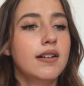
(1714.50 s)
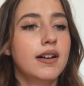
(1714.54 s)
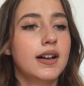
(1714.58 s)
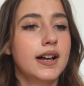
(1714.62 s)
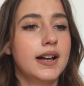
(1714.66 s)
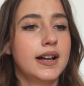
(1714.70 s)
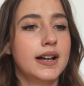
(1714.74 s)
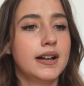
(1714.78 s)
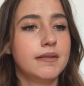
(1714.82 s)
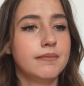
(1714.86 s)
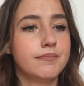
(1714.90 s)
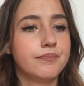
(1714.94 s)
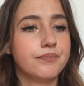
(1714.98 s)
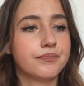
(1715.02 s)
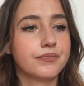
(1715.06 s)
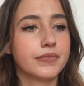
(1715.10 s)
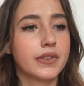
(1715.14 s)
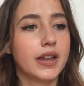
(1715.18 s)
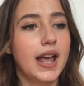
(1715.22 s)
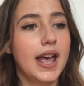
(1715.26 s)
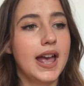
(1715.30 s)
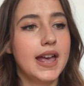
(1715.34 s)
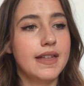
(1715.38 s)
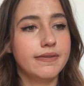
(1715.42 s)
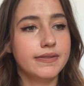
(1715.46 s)

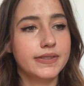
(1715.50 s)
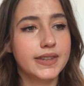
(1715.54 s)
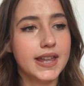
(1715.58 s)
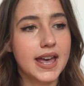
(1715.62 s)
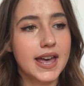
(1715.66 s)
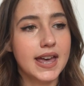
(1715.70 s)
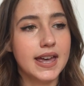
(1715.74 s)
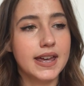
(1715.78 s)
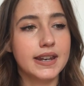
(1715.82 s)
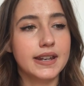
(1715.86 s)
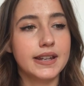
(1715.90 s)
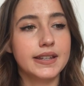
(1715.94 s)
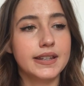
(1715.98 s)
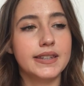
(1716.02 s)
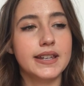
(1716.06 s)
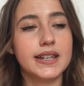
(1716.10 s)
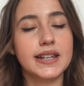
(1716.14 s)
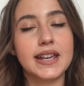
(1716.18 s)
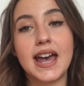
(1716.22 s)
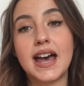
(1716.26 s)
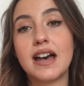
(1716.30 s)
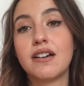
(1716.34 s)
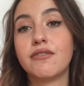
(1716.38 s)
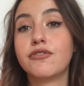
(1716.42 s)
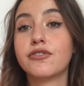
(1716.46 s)
And then they
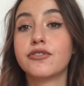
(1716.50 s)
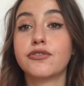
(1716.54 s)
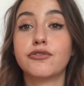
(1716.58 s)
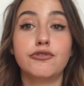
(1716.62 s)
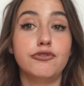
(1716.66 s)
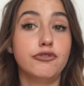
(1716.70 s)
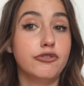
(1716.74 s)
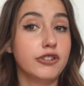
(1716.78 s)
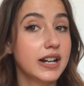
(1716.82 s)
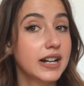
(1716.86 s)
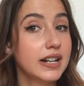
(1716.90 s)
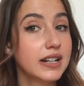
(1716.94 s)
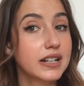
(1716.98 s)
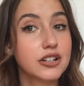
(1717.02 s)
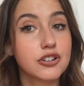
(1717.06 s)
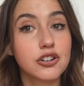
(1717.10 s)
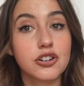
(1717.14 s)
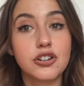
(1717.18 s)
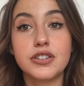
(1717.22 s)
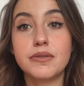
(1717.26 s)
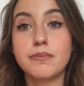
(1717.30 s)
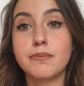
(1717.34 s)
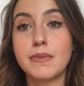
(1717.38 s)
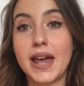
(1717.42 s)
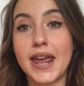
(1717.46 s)
have really
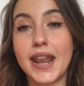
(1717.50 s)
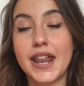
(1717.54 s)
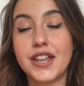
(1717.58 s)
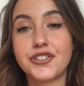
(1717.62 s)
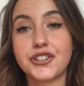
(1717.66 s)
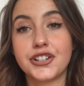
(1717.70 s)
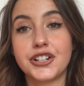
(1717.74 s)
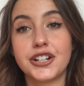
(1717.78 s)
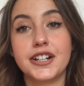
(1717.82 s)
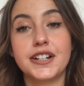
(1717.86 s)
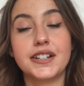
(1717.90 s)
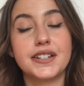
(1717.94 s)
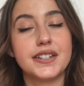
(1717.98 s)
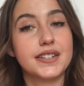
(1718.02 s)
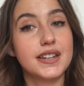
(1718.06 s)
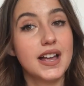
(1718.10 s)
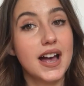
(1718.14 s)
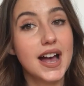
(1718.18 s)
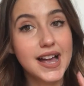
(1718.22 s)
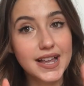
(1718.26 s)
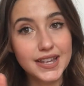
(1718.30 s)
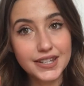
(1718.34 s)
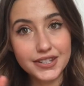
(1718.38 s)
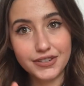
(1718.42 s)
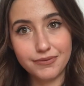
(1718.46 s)
good managers,
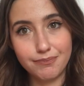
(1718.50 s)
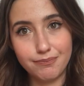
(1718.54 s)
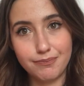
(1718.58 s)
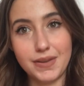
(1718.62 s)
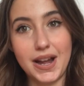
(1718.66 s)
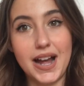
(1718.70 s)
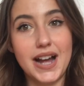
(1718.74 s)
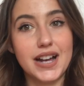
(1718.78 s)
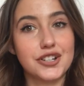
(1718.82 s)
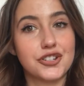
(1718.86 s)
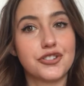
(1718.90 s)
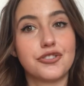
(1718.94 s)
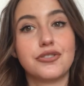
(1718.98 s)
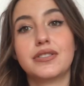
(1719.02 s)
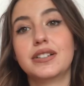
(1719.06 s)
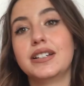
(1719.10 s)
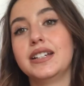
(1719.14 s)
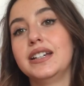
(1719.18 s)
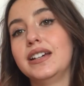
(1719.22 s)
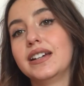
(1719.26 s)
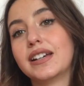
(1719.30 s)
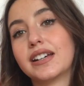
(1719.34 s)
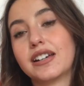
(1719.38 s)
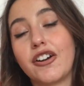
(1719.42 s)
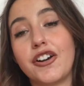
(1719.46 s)
as
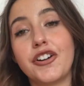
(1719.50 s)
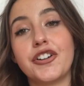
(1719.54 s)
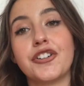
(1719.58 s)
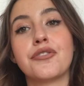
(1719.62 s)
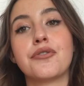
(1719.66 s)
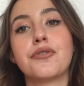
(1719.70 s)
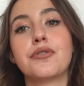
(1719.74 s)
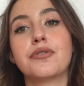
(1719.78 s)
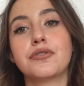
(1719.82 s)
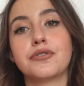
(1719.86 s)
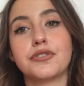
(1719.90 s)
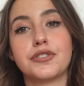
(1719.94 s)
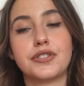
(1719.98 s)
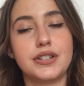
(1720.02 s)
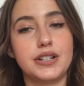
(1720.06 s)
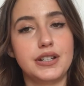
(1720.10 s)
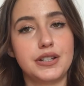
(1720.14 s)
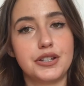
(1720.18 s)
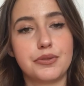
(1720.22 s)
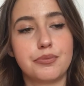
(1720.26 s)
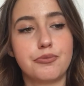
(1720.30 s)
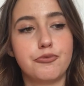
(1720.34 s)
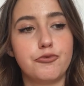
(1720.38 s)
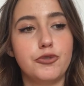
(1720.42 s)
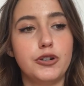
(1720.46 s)
actually garden halls,
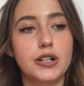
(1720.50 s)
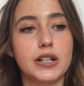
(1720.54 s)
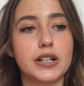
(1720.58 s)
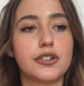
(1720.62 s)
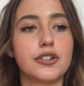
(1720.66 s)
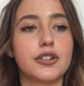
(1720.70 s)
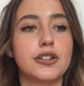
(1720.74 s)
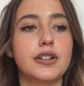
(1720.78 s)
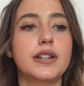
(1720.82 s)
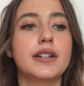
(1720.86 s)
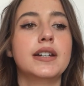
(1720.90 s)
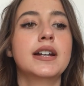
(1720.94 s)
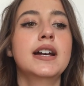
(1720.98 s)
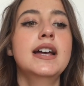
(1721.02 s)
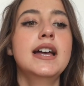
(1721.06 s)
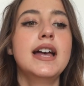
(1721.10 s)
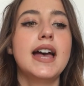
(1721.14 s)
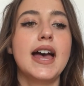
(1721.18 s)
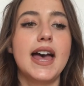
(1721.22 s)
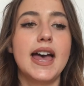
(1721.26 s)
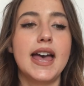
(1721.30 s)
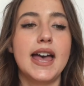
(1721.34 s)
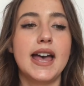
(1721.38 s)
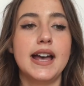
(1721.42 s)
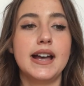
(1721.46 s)
it's really good.
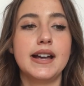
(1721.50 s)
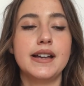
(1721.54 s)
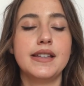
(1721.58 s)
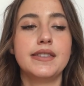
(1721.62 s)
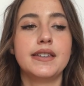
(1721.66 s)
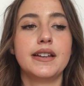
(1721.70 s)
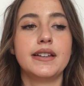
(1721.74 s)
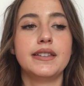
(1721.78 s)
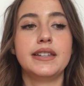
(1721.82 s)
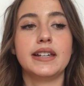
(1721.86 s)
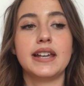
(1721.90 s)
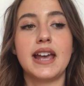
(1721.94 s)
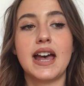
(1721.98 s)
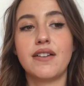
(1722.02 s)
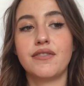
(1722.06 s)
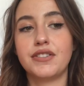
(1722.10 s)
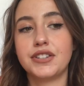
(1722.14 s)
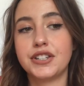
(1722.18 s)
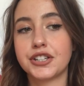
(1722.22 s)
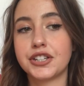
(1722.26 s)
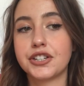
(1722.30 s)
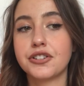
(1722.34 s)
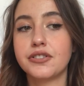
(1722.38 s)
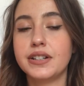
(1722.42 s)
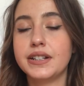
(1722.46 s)
And they have a
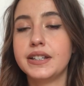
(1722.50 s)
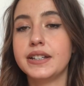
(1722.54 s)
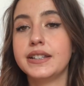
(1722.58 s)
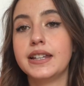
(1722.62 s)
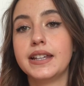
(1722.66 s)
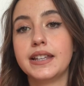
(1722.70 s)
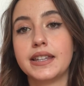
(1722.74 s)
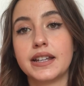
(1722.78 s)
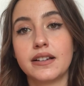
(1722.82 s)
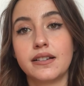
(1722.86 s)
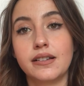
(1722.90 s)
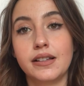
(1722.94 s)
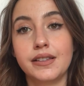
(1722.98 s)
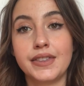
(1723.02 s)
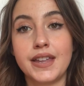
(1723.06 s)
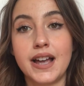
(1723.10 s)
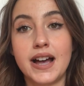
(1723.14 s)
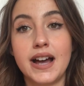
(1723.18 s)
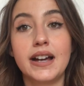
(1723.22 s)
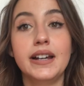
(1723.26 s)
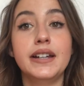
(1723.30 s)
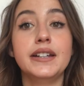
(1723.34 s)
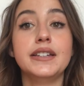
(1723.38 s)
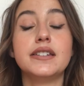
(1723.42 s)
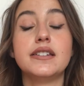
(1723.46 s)
security detail at
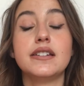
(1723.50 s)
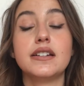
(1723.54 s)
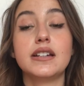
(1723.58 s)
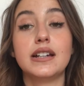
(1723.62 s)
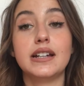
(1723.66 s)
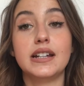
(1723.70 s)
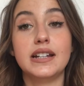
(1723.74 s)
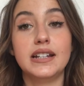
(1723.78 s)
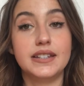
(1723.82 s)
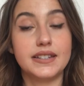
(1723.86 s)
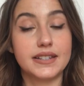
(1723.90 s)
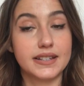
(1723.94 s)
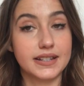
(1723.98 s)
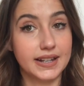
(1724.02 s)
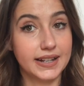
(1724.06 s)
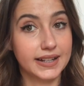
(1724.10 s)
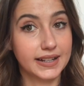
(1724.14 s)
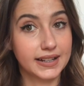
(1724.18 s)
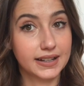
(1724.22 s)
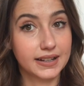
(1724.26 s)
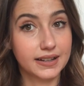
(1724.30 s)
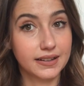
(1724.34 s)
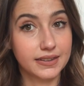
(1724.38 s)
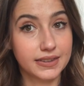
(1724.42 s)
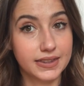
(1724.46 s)
night. It's
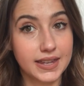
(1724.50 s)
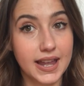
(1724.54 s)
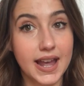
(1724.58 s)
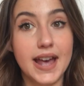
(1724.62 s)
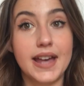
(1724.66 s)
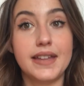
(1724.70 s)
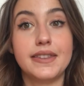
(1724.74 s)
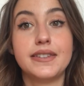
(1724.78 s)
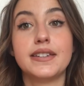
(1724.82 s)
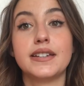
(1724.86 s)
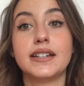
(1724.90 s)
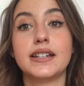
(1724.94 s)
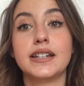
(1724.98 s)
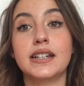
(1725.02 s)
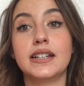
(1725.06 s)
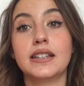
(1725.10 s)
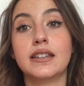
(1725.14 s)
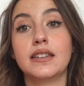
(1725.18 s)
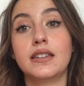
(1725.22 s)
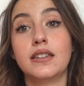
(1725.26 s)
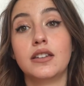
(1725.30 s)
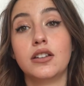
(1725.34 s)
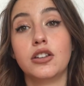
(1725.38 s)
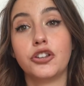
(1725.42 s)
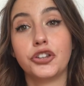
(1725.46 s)
like that
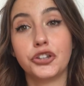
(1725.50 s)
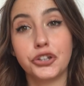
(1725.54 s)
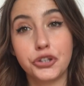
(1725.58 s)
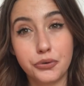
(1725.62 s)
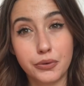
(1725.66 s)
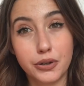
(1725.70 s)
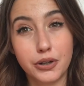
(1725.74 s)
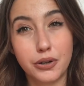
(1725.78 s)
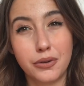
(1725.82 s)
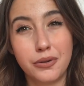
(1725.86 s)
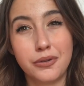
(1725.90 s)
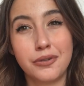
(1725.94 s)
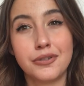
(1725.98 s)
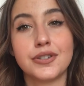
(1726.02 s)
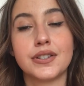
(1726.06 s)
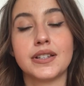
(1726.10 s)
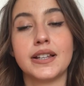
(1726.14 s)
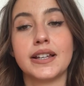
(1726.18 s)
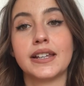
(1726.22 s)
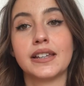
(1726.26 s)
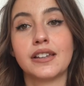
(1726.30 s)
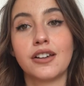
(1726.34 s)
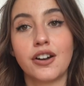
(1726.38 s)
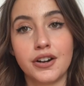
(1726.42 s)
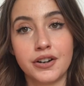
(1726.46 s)
in newer halls
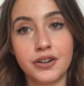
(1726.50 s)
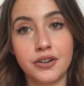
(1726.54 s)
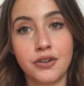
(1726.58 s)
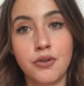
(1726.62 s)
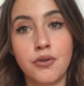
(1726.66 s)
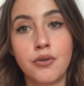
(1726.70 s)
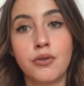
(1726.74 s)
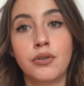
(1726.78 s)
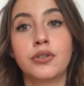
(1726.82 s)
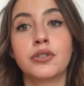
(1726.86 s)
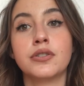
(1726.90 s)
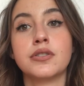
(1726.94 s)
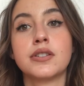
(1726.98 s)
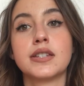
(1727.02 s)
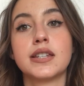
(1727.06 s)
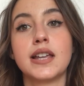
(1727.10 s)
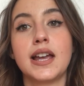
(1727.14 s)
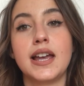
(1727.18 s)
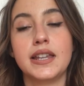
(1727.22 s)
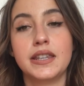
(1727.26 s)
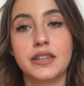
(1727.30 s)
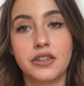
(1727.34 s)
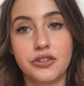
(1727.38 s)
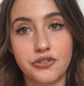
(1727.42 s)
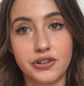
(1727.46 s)
like garden halls,
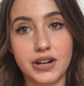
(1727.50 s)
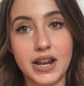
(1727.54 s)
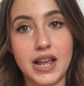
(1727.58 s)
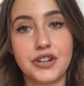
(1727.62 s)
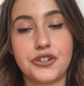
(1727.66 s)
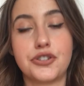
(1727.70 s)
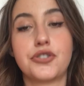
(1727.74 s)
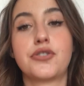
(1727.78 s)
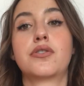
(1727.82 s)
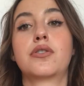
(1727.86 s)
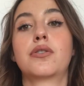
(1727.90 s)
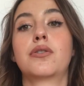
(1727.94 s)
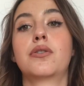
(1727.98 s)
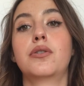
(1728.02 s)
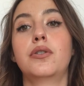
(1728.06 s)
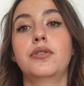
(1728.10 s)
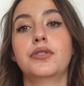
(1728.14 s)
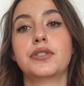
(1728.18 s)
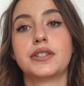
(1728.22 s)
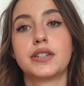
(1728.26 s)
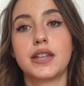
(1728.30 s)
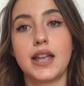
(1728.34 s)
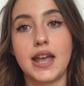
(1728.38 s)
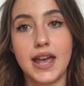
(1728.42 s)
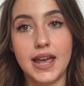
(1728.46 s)
international
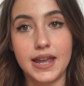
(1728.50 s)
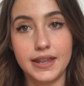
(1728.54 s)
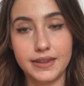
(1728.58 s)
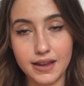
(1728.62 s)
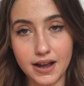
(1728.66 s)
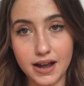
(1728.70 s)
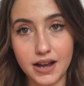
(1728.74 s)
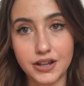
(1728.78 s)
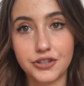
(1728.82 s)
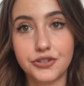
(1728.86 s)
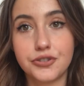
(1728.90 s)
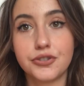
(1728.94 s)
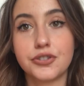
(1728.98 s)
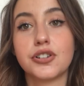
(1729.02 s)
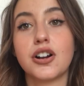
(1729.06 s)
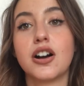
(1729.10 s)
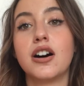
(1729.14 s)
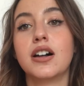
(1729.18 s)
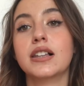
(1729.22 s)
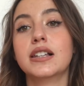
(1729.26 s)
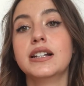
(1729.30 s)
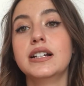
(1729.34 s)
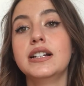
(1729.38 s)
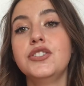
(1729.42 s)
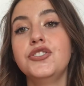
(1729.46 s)
halls, and Astor
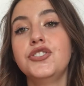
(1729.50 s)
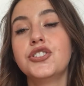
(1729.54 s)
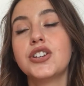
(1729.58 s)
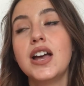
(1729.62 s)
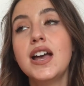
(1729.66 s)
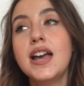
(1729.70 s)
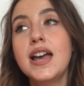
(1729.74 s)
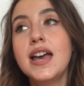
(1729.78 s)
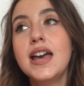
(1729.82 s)
College.